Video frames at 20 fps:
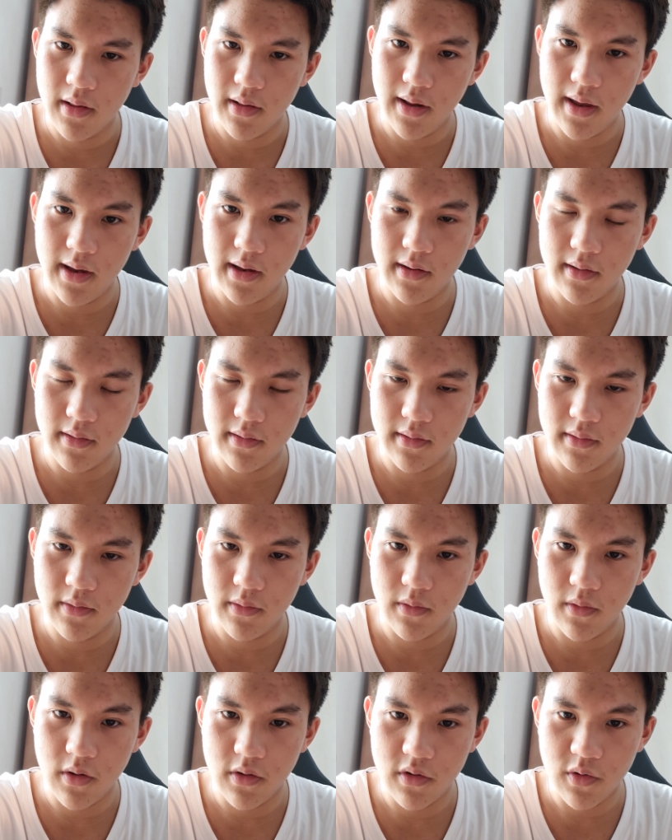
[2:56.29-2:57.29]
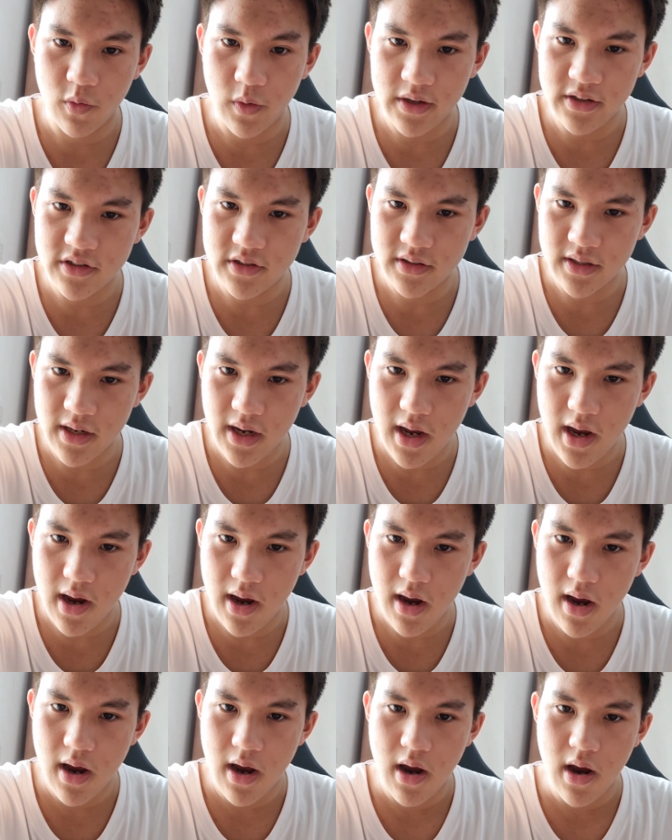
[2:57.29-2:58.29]
like on a
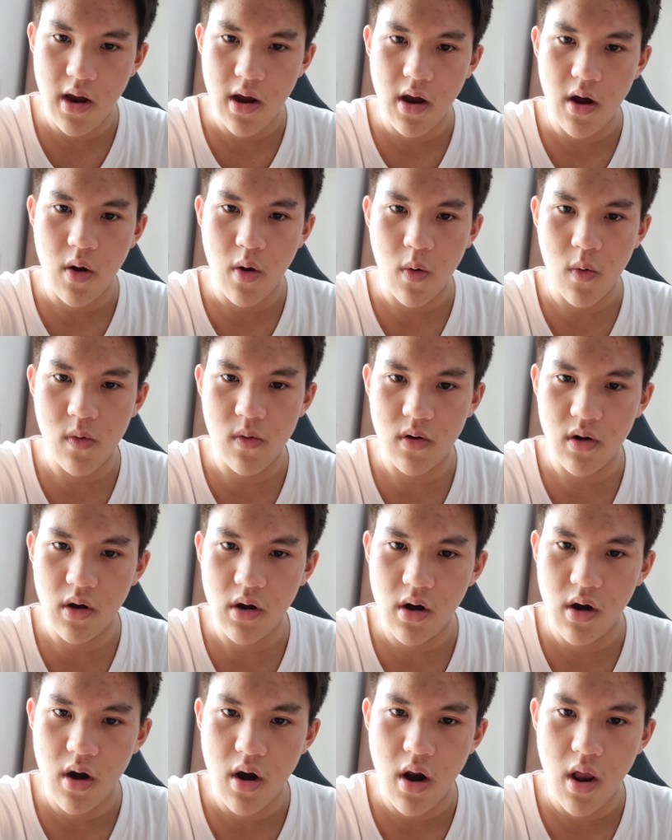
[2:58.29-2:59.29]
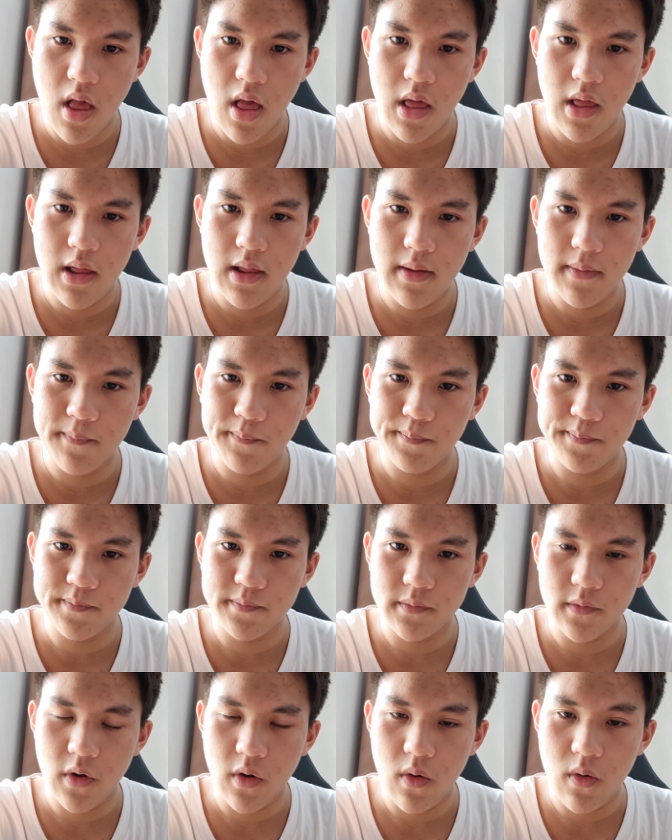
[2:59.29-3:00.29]
questionnaire or
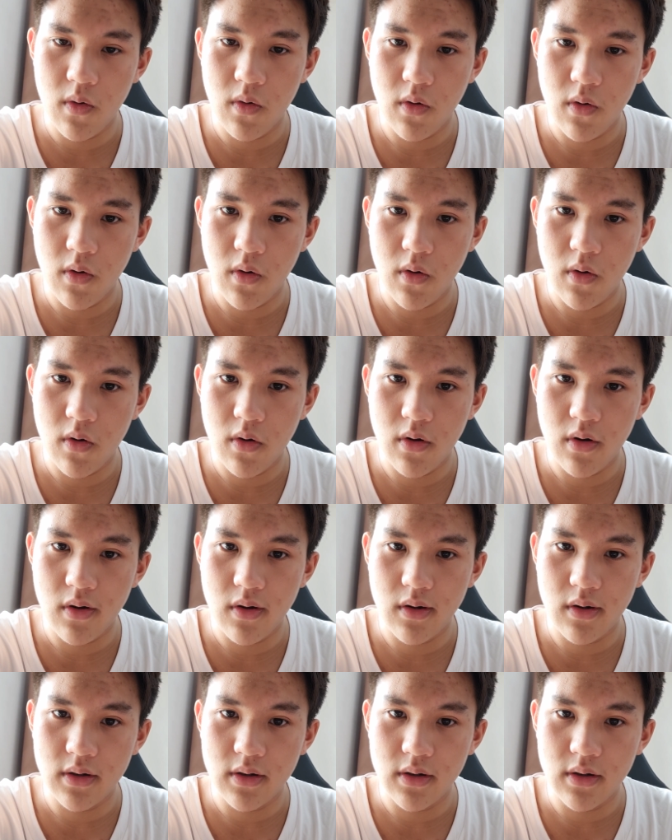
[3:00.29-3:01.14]
or